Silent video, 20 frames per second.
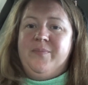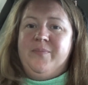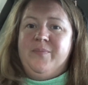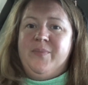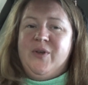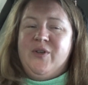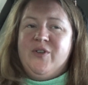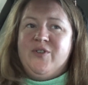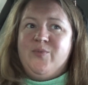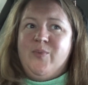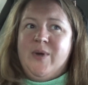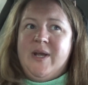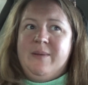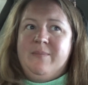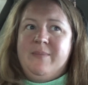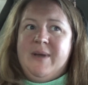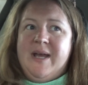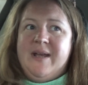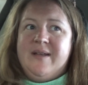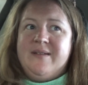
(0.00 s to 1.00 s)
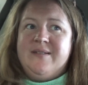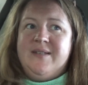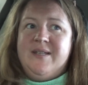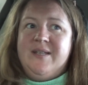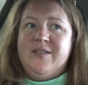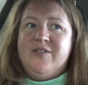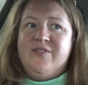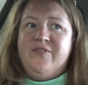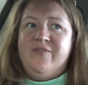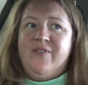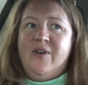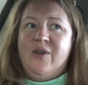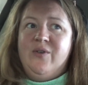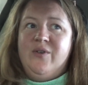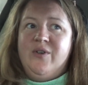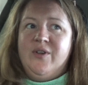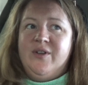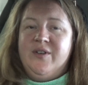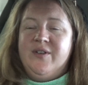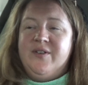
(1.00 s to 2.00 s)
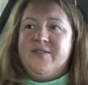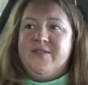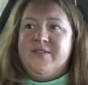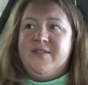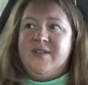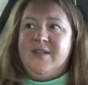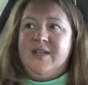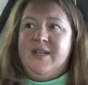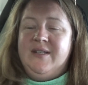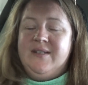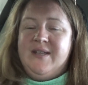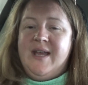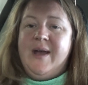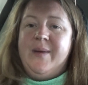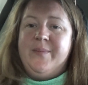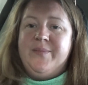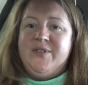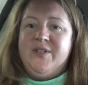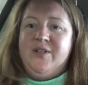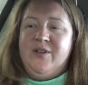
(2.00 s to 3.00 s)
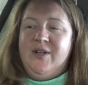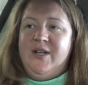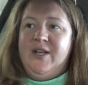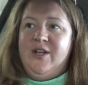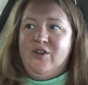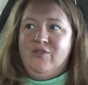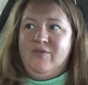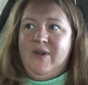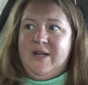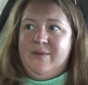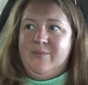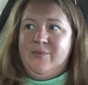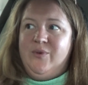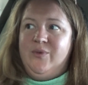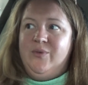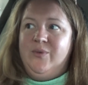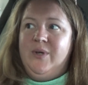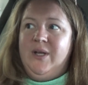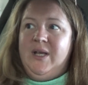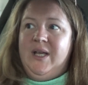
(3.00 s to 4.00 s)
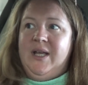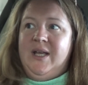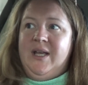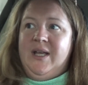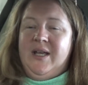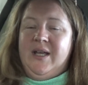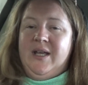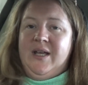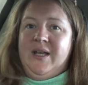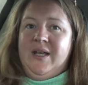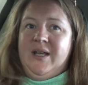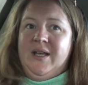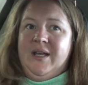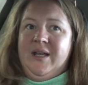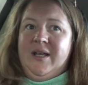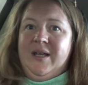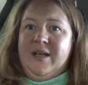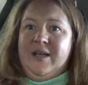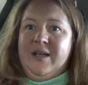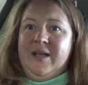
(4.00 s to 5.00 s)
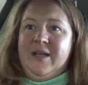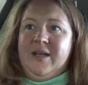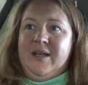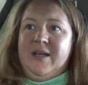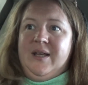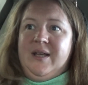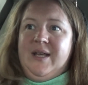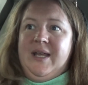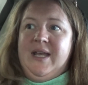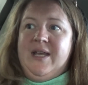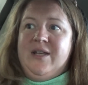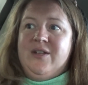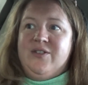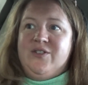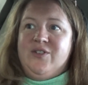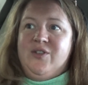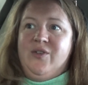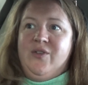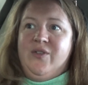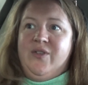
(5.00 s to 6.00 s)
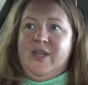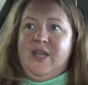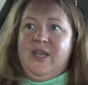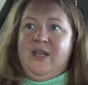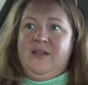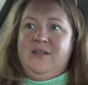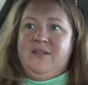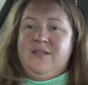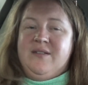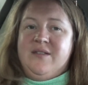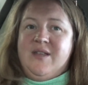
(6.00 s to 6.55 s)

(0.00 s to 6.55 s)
because when Max is focused, he's absolutely incredible. He can do things